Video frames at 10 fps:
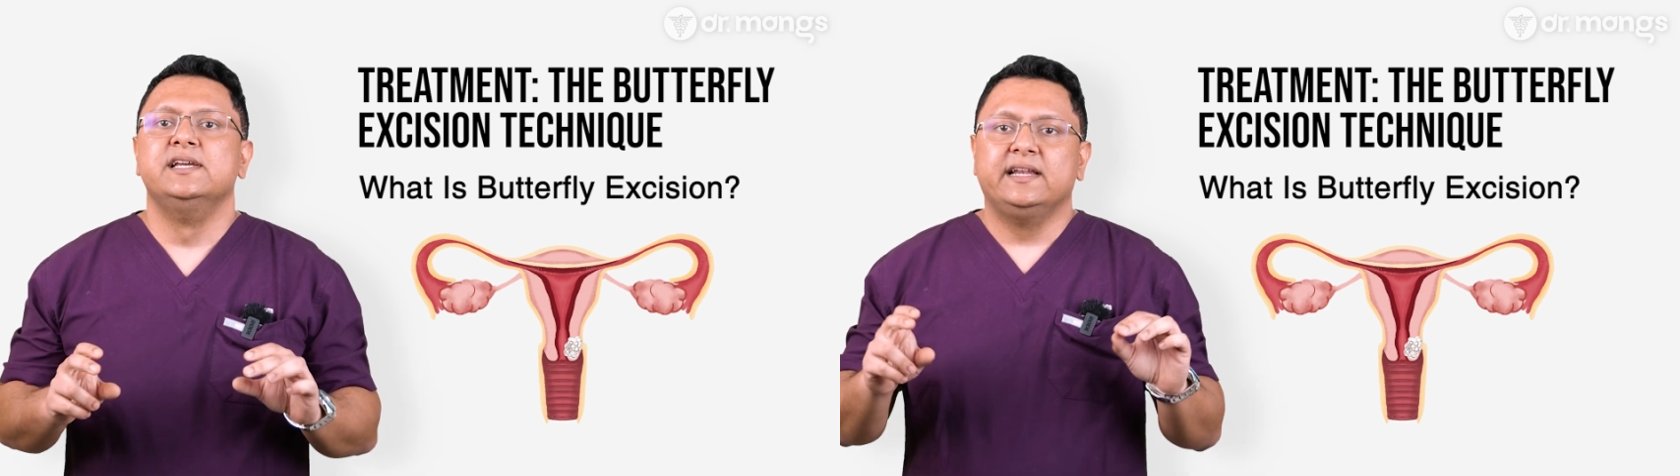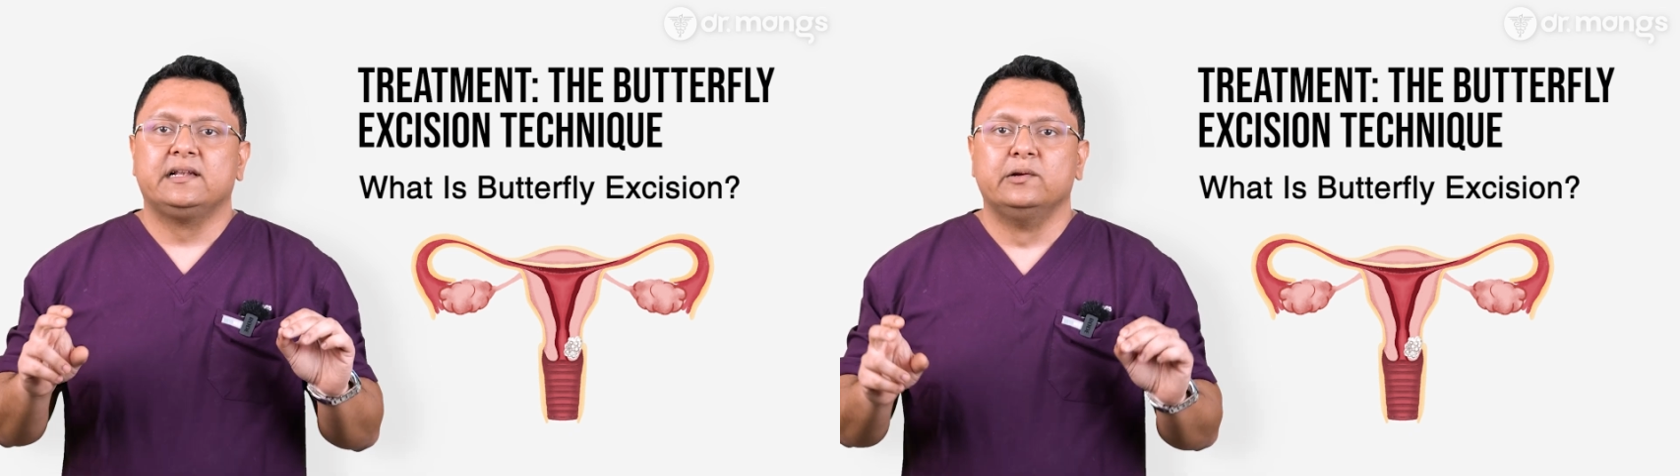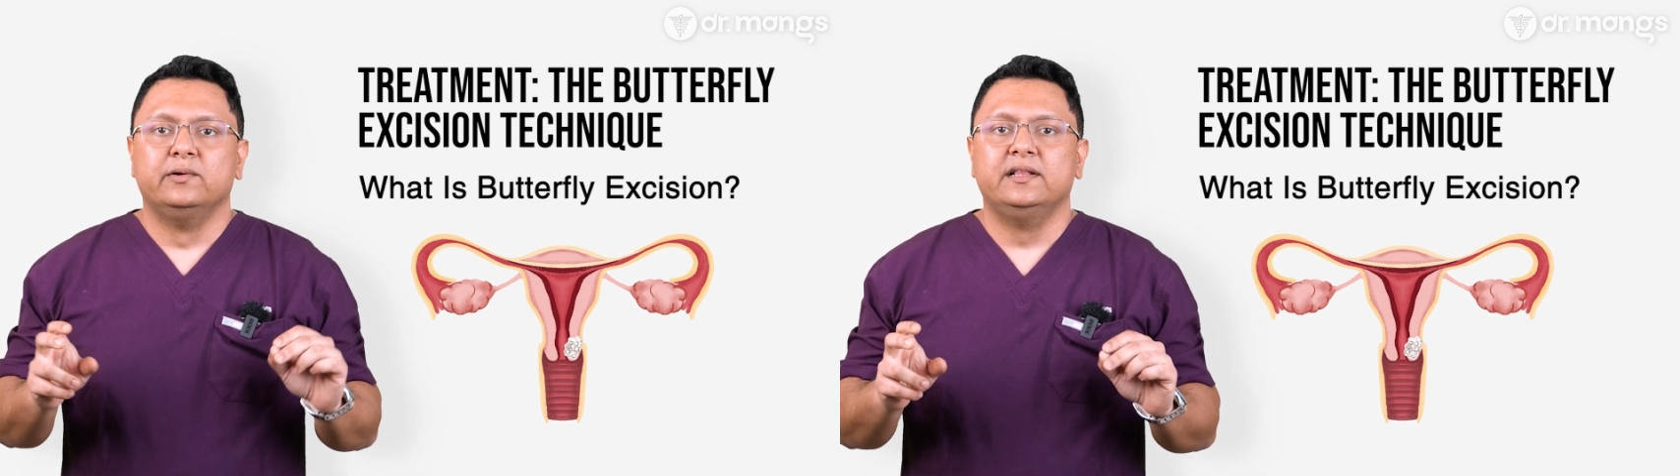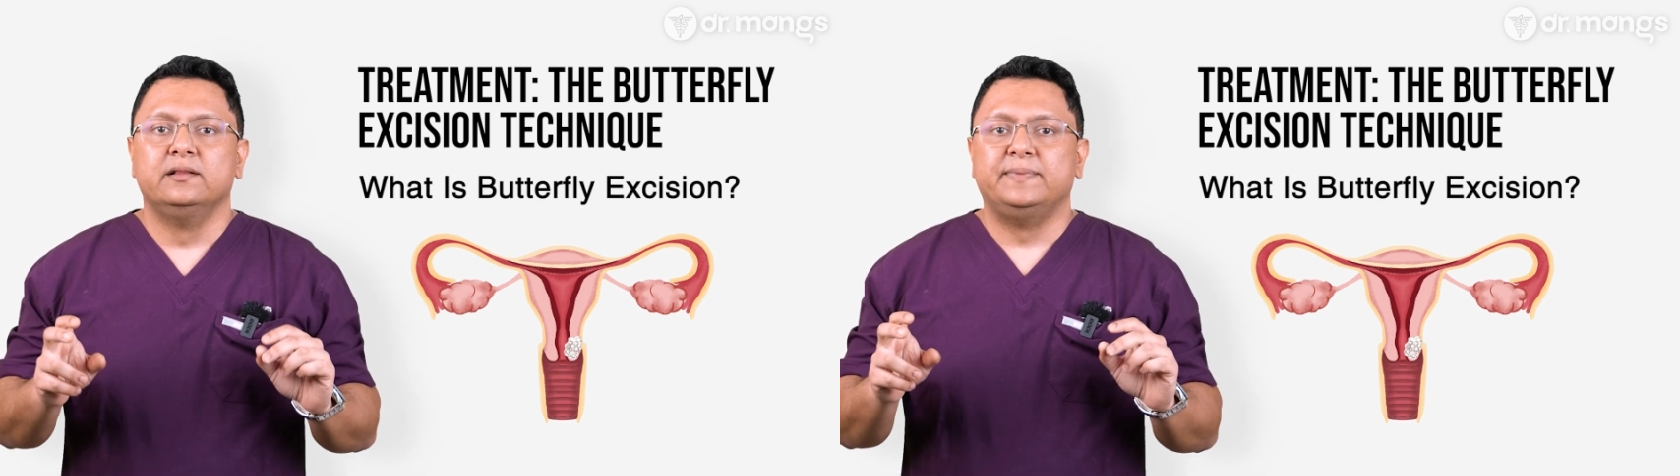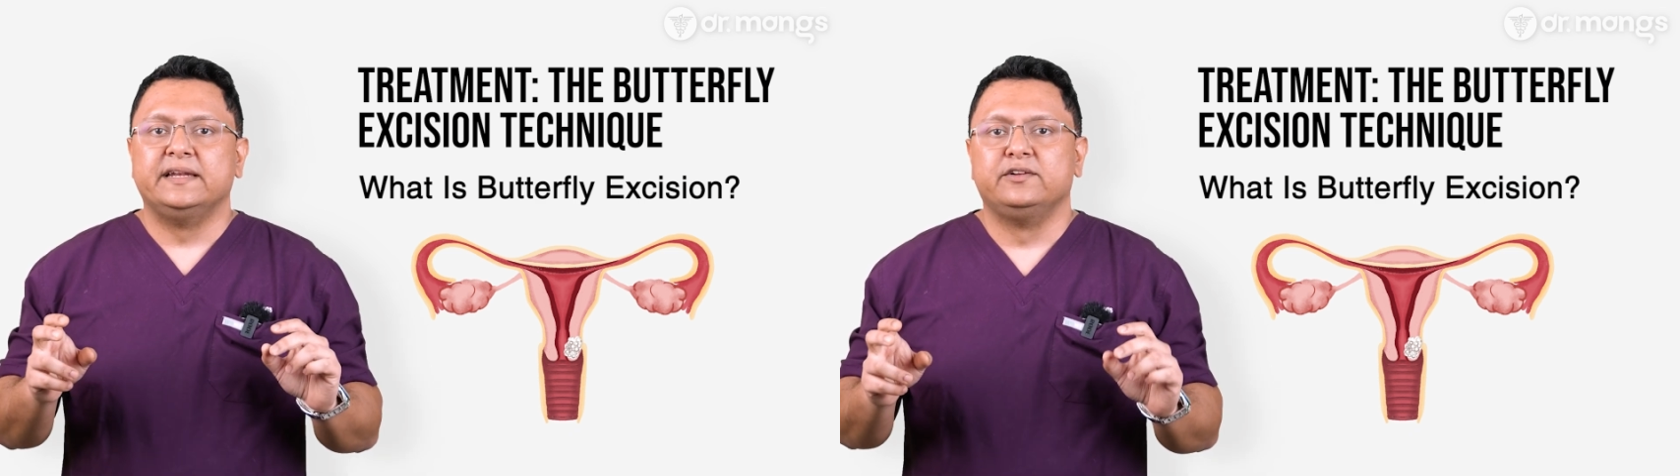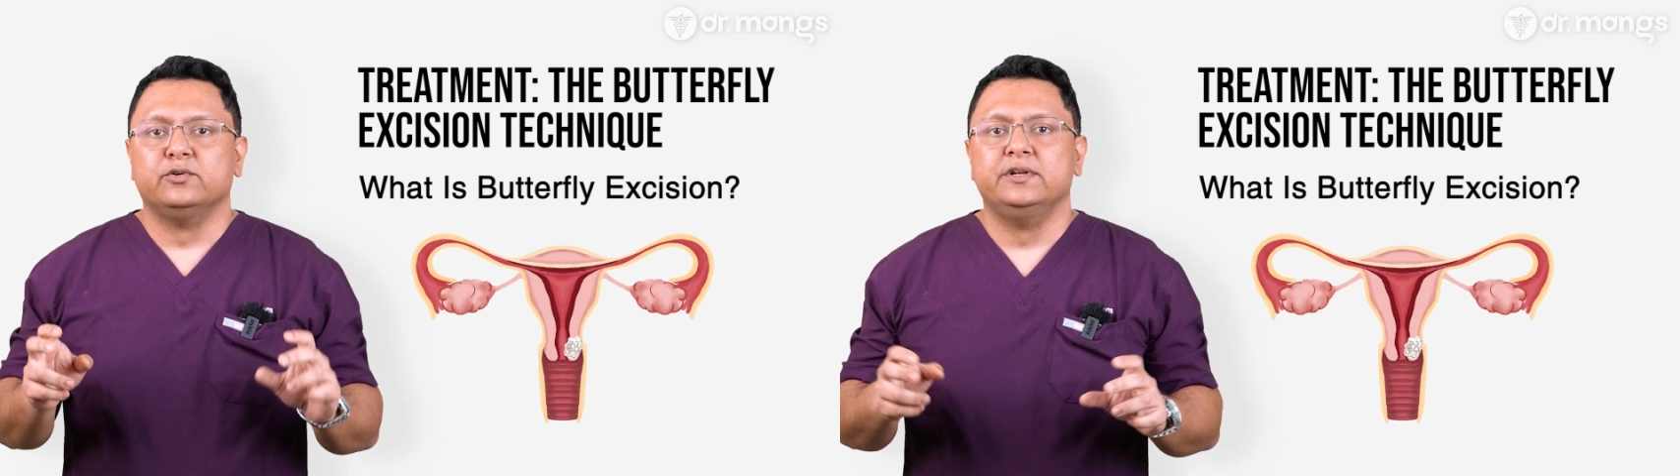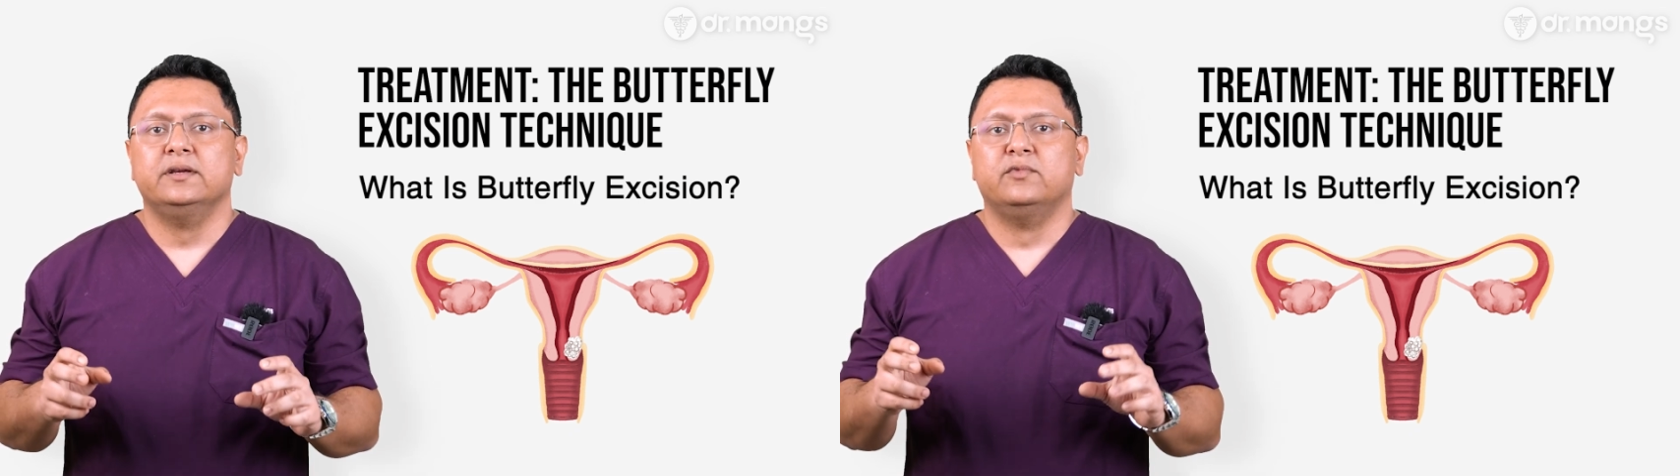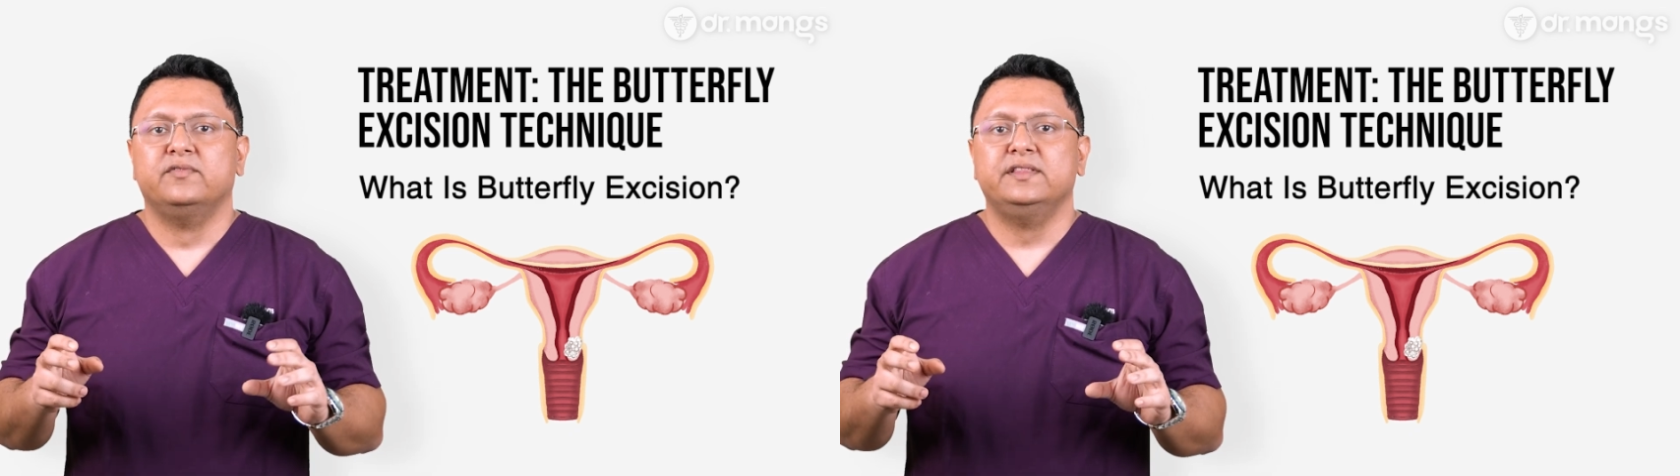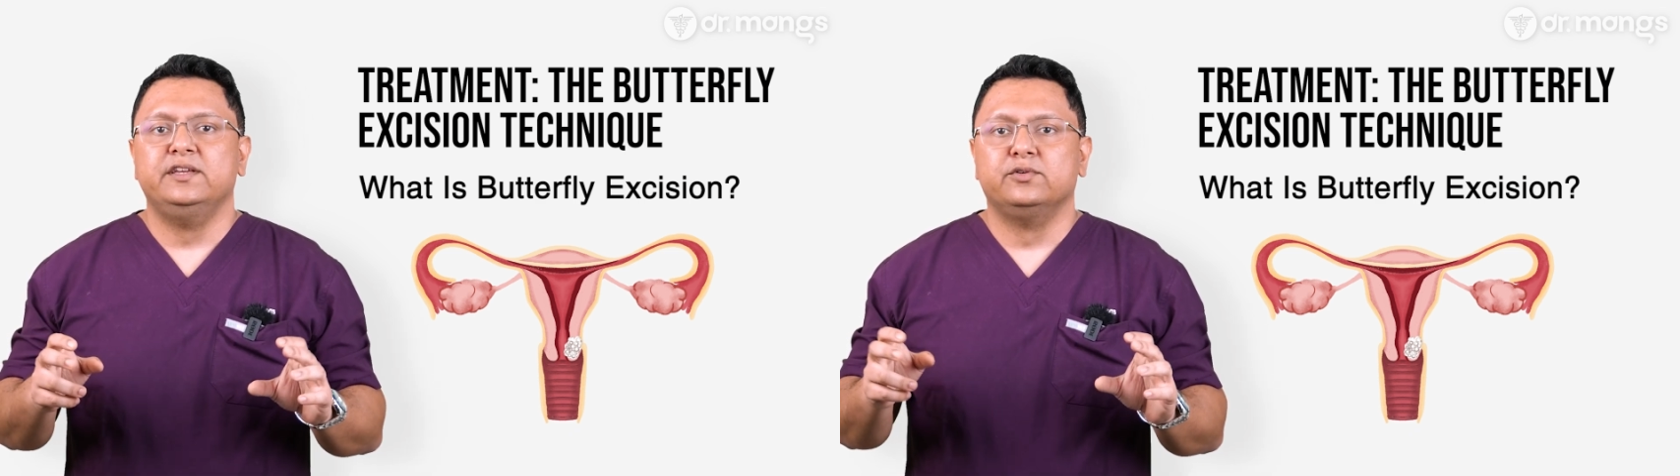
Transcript: including the peritoneum over the